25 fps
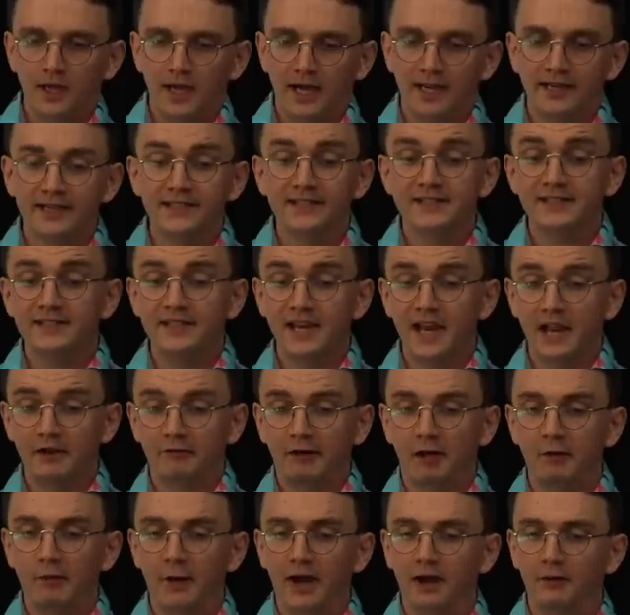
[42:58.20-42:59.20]
And at
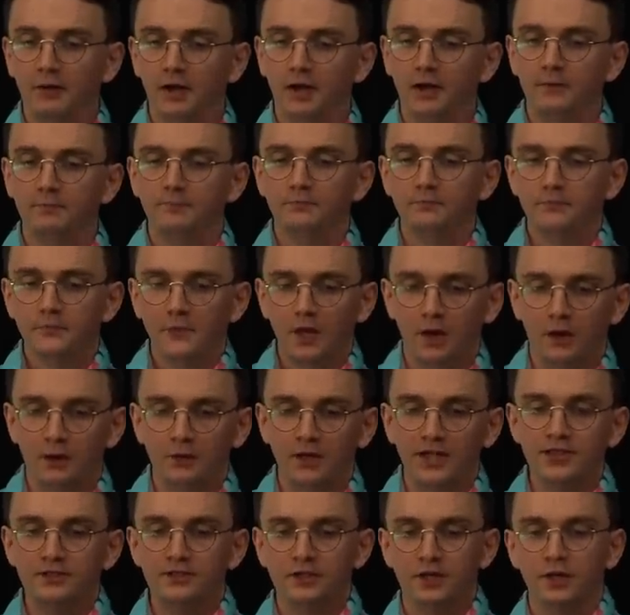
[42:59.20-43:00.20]
zero hour,
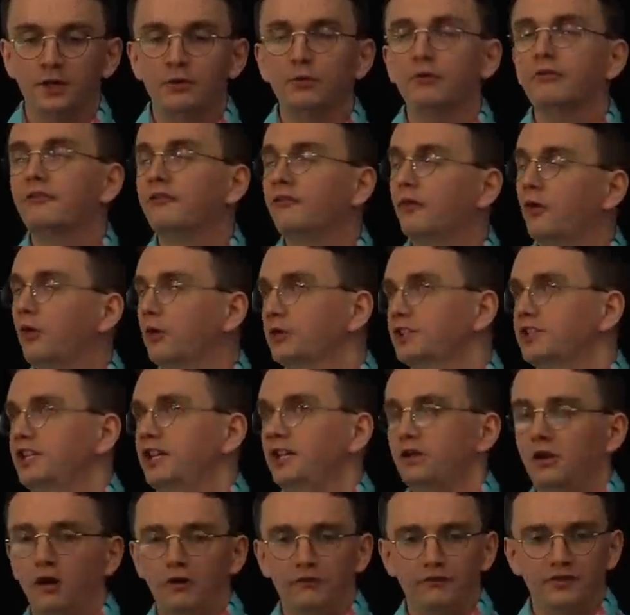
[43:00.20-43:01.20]
only two of
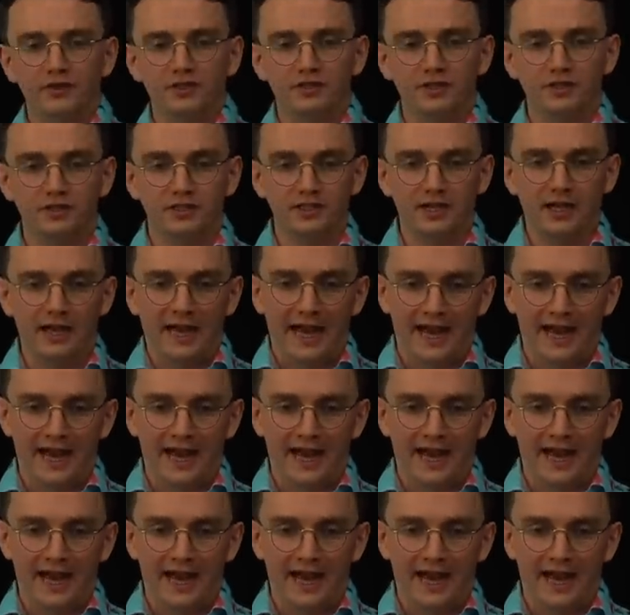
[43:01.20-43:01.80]
14 officers are